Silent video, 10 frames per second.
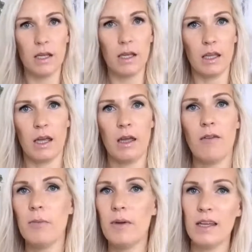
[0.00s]
Okay.
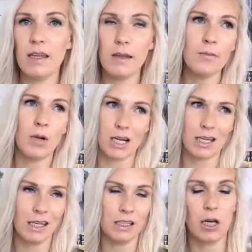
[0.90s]
Everybody in
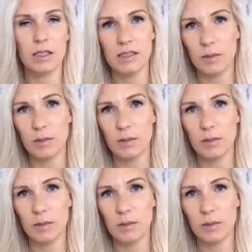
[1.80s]
marketing talks